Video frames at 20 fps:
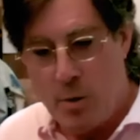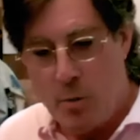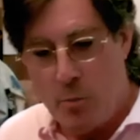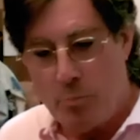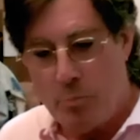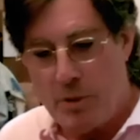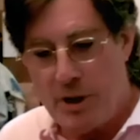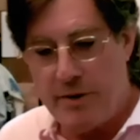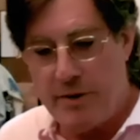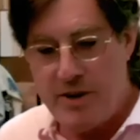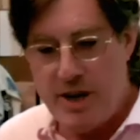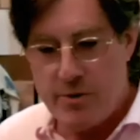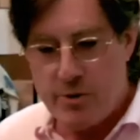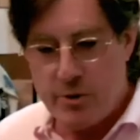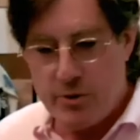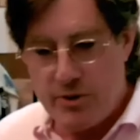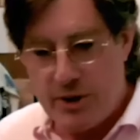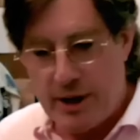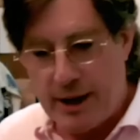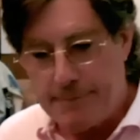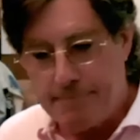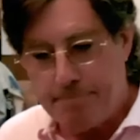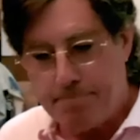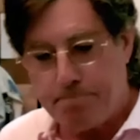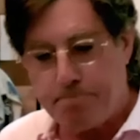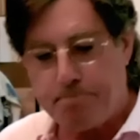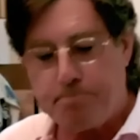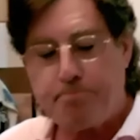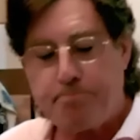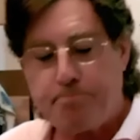But it's interesting
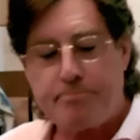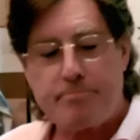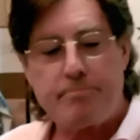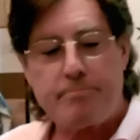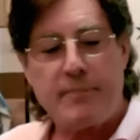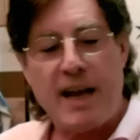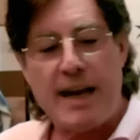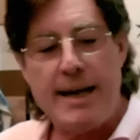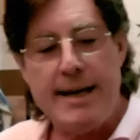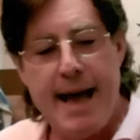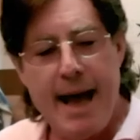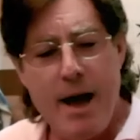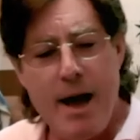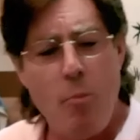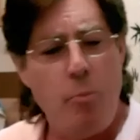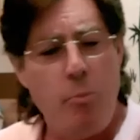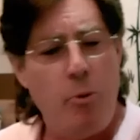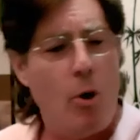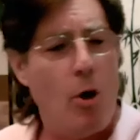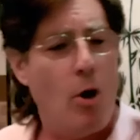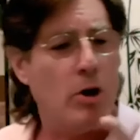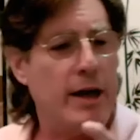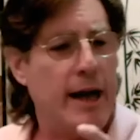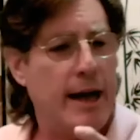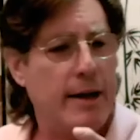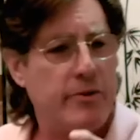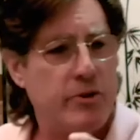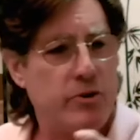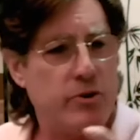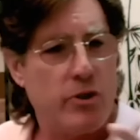now Paul
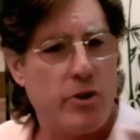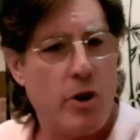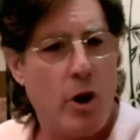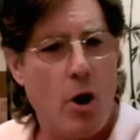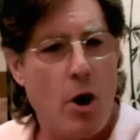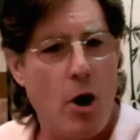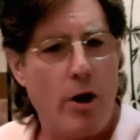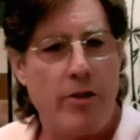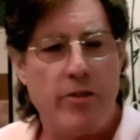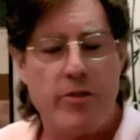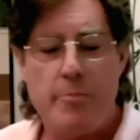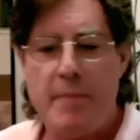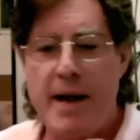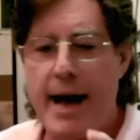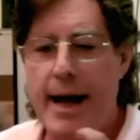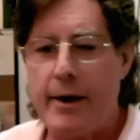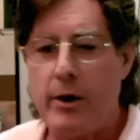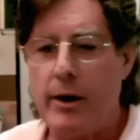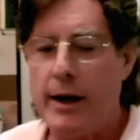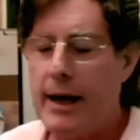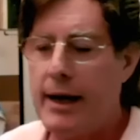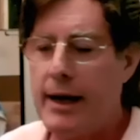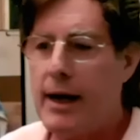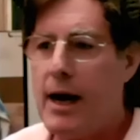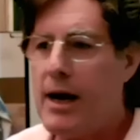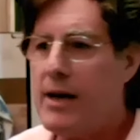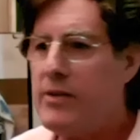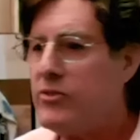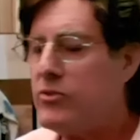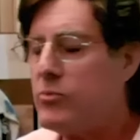gets to the heart of the matter. And
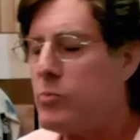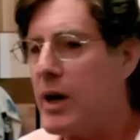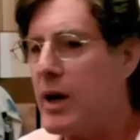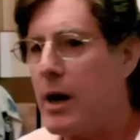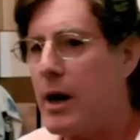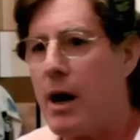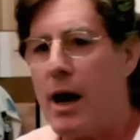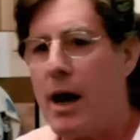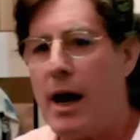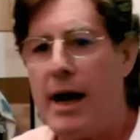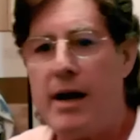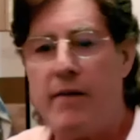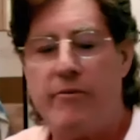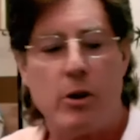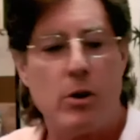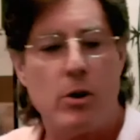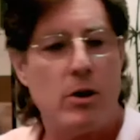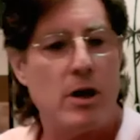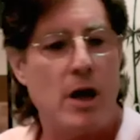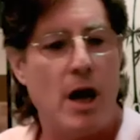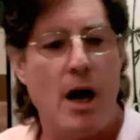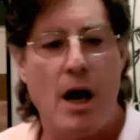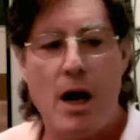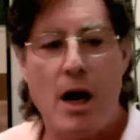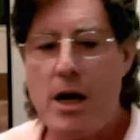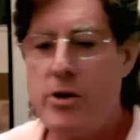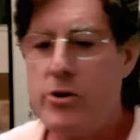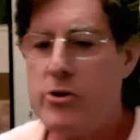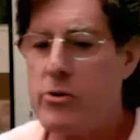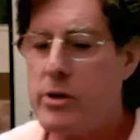I swear I have heard a
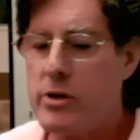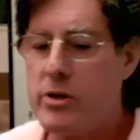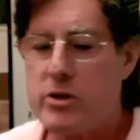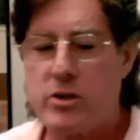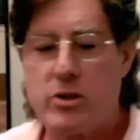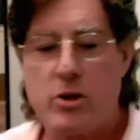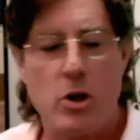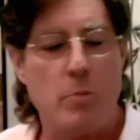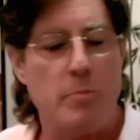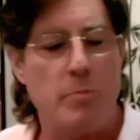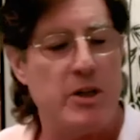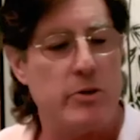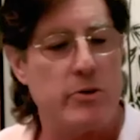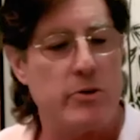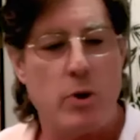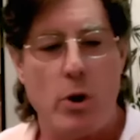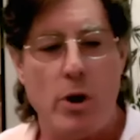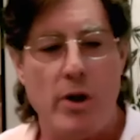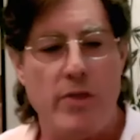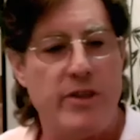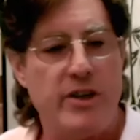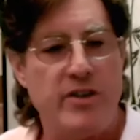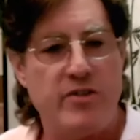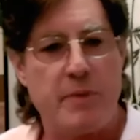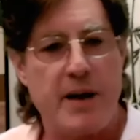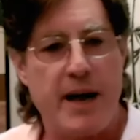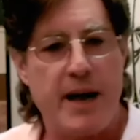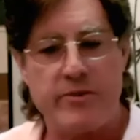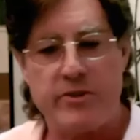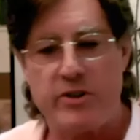hundred sermons on this
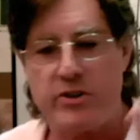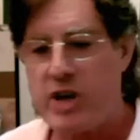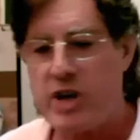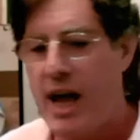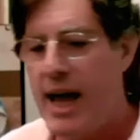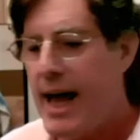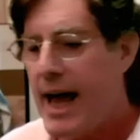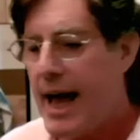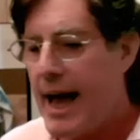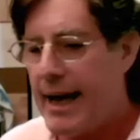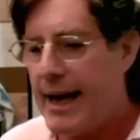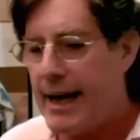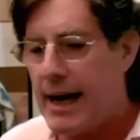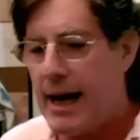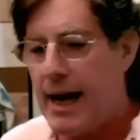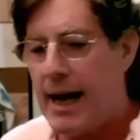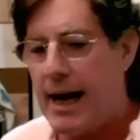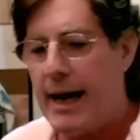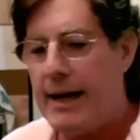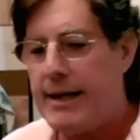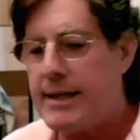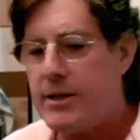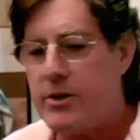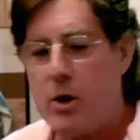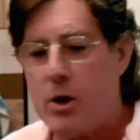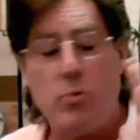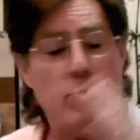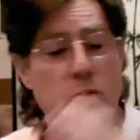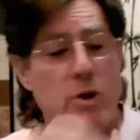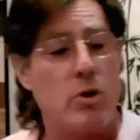passage, and I
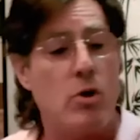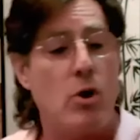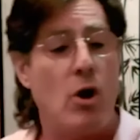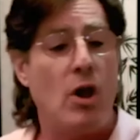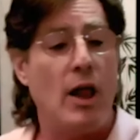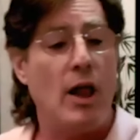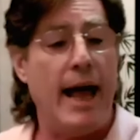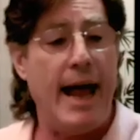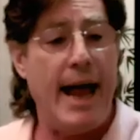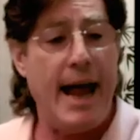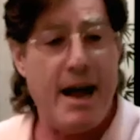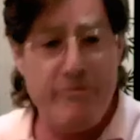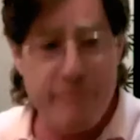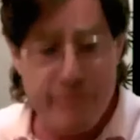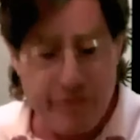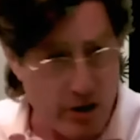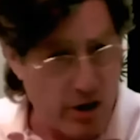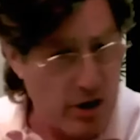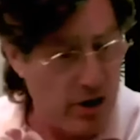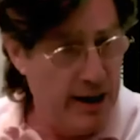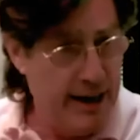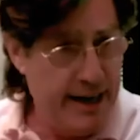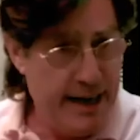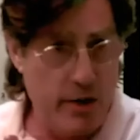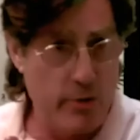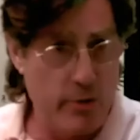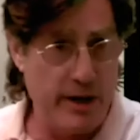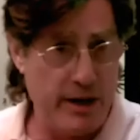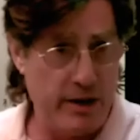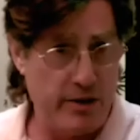don't recall ever
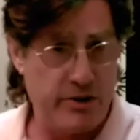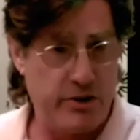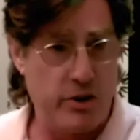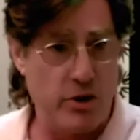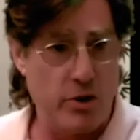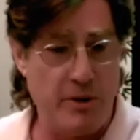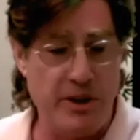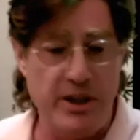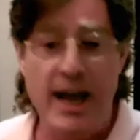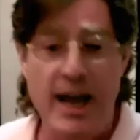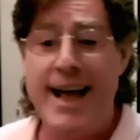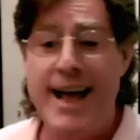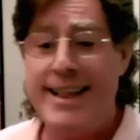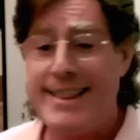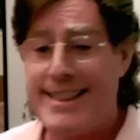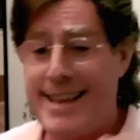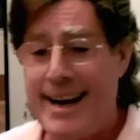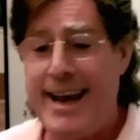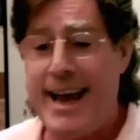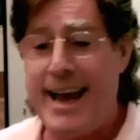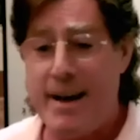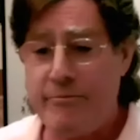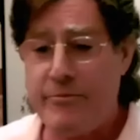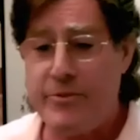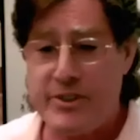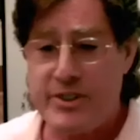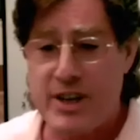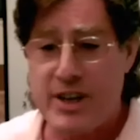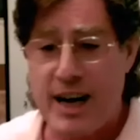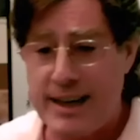hearing a sermon that
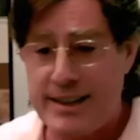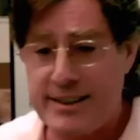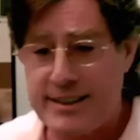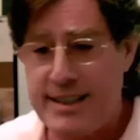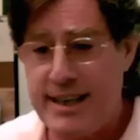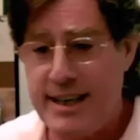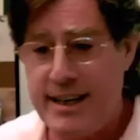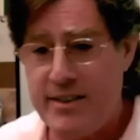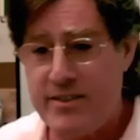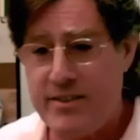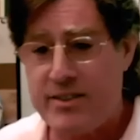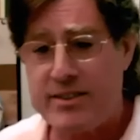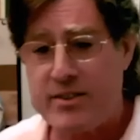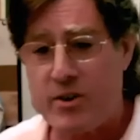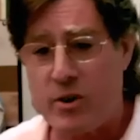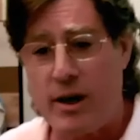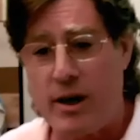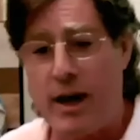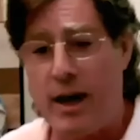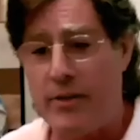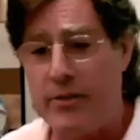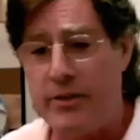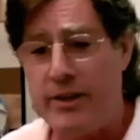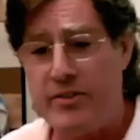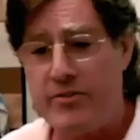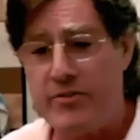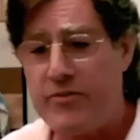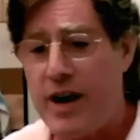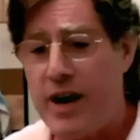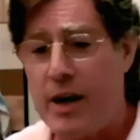emphasized these, uh,
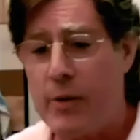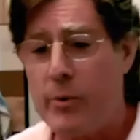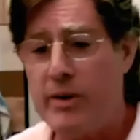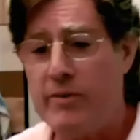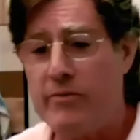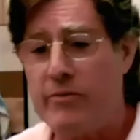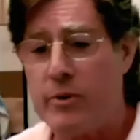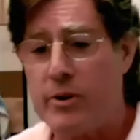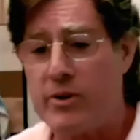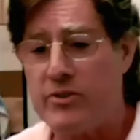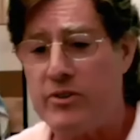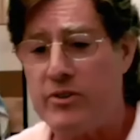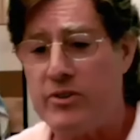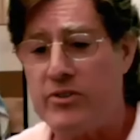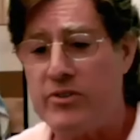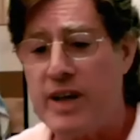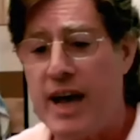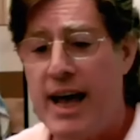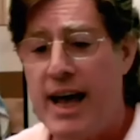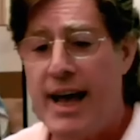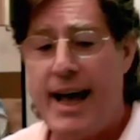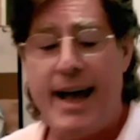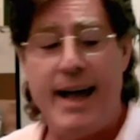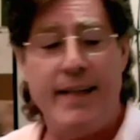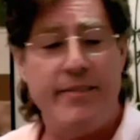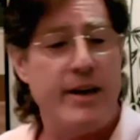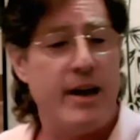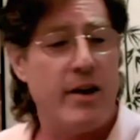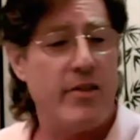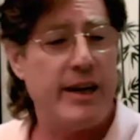these following verses,
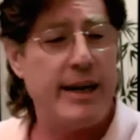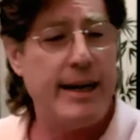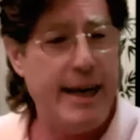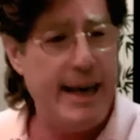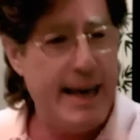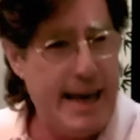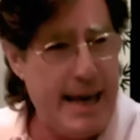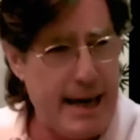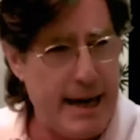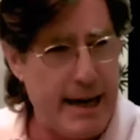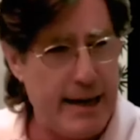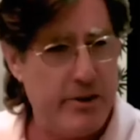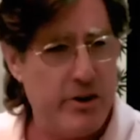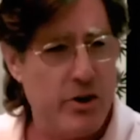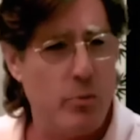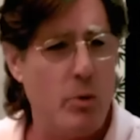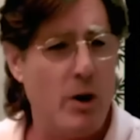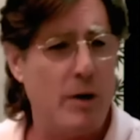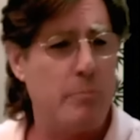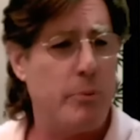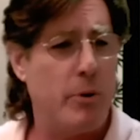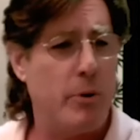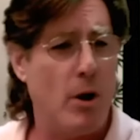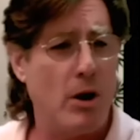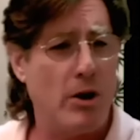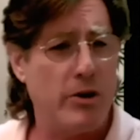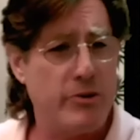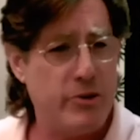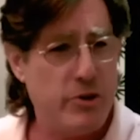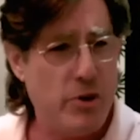and they're the key to what
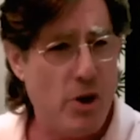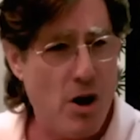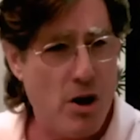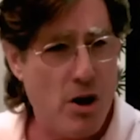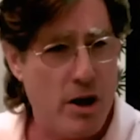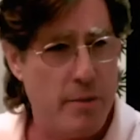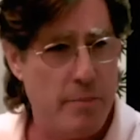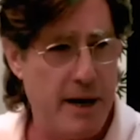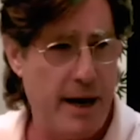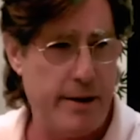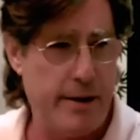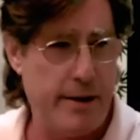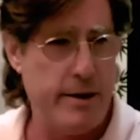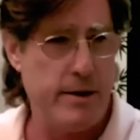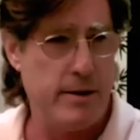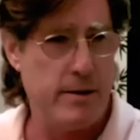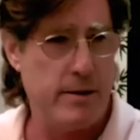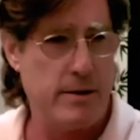Paul is talking about here.